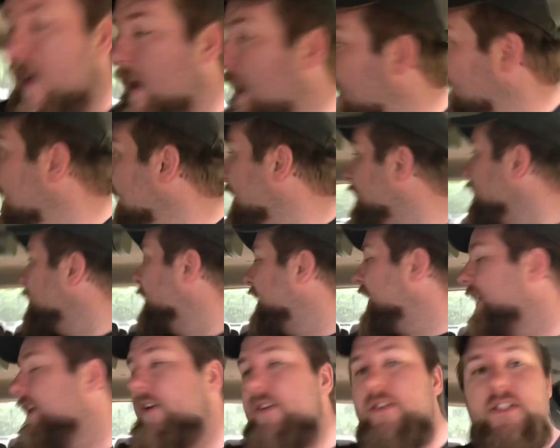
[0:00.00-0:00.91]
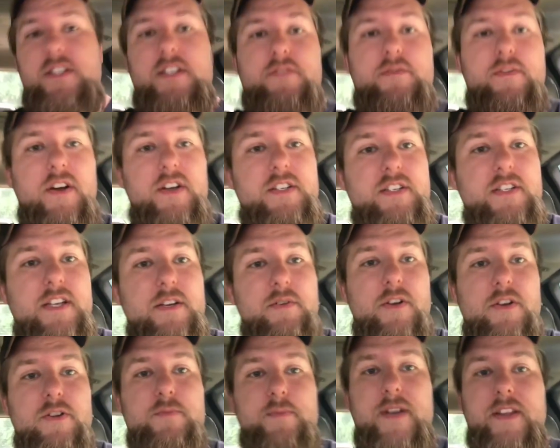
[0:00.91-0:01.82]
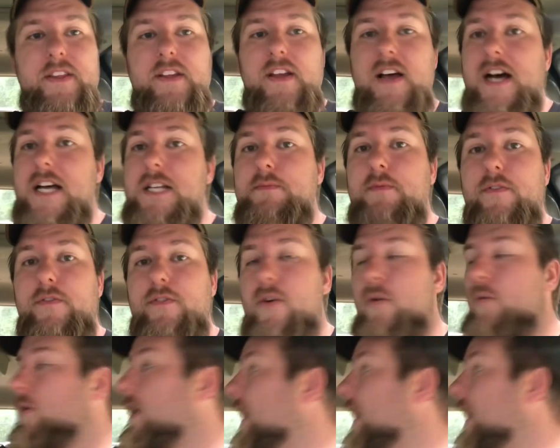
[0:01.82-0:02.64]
right? Everybody knows these verses. Anyone who's been in the gospel for a